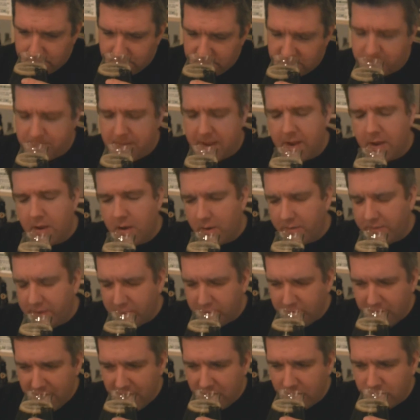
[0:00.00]
Spent coffee
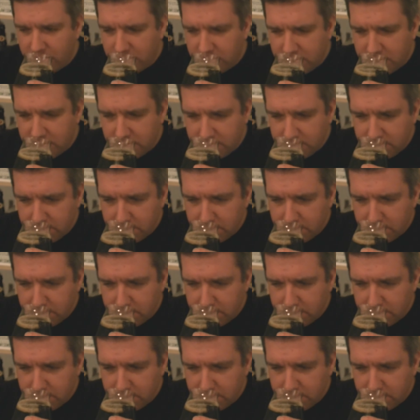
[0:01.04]
grounds.